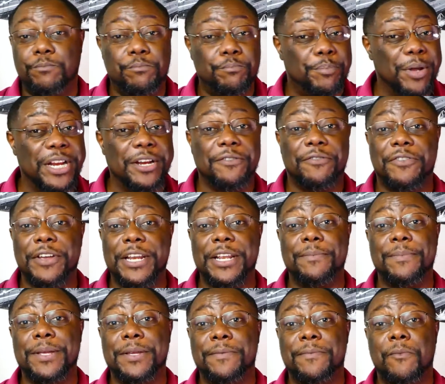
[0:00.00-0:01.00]

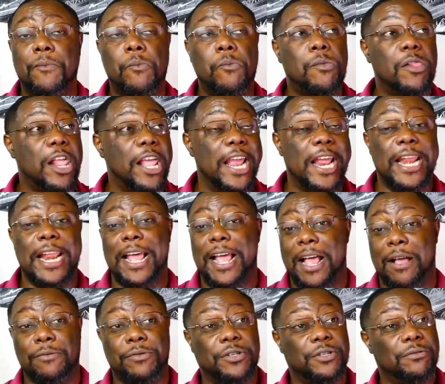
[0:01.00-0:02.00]
benefiting me. And
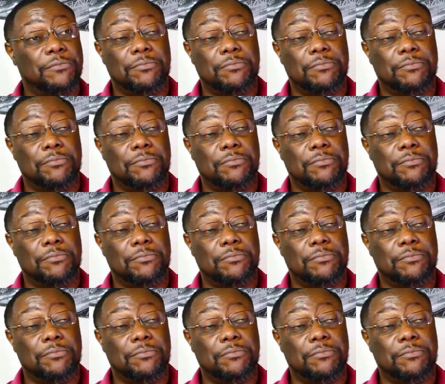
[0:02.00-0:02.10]
I